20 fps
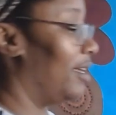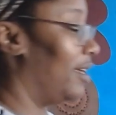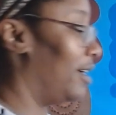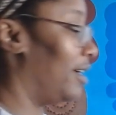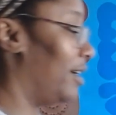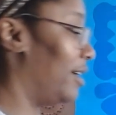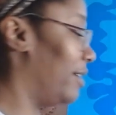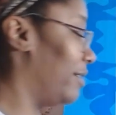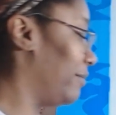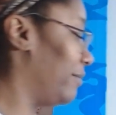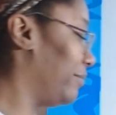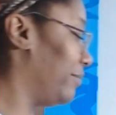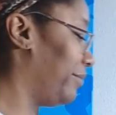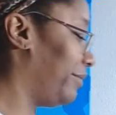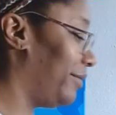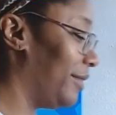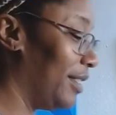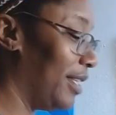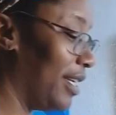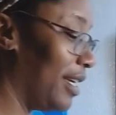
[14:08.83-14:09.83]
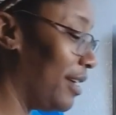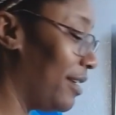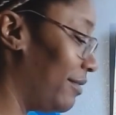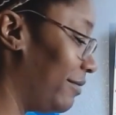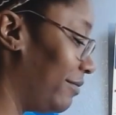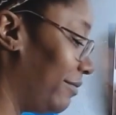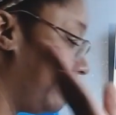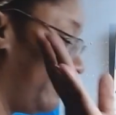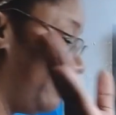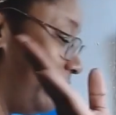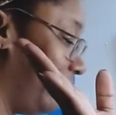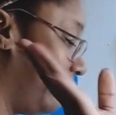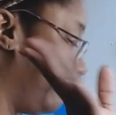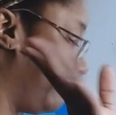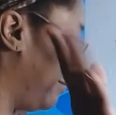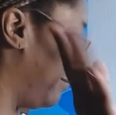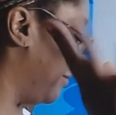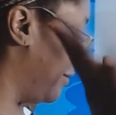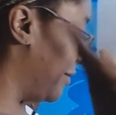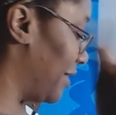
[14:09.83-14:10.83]
Yeah,
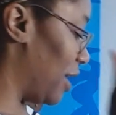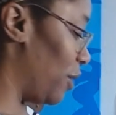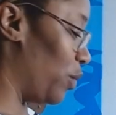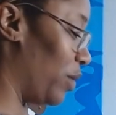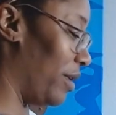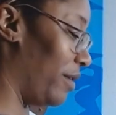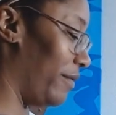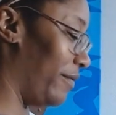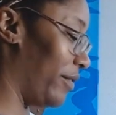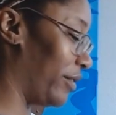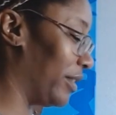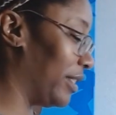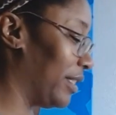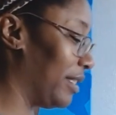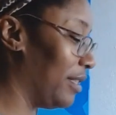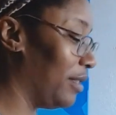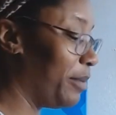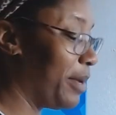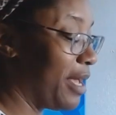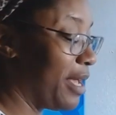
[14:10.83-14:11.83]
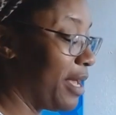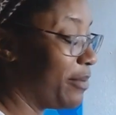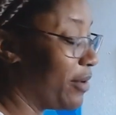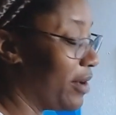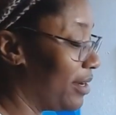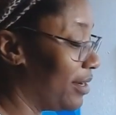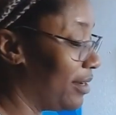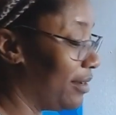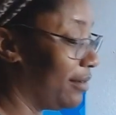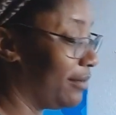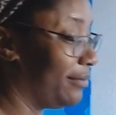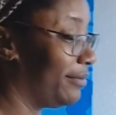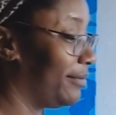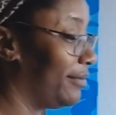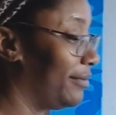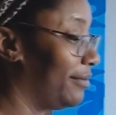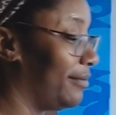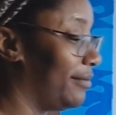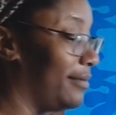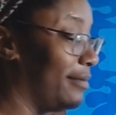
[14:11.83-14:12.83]
I'm not well versed in the paper, I know.
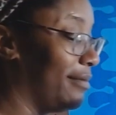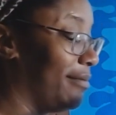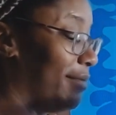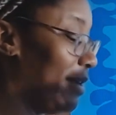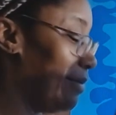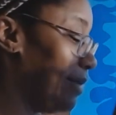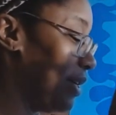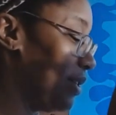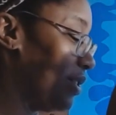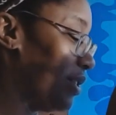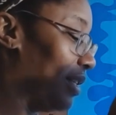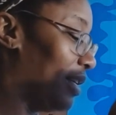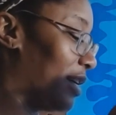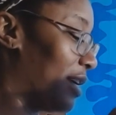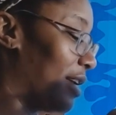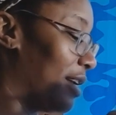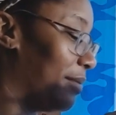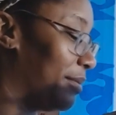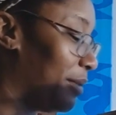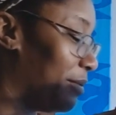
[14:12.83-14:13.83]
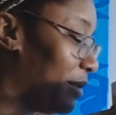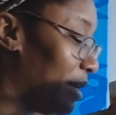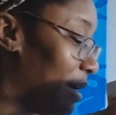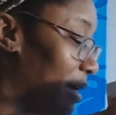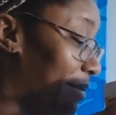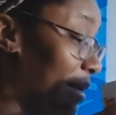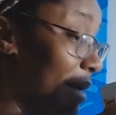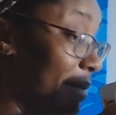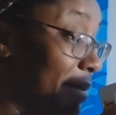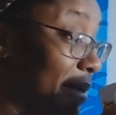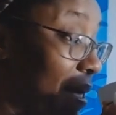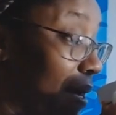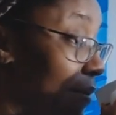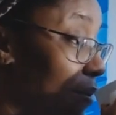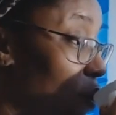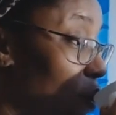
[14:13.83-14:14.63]
Maybe I should look it up sometime, but I'm not.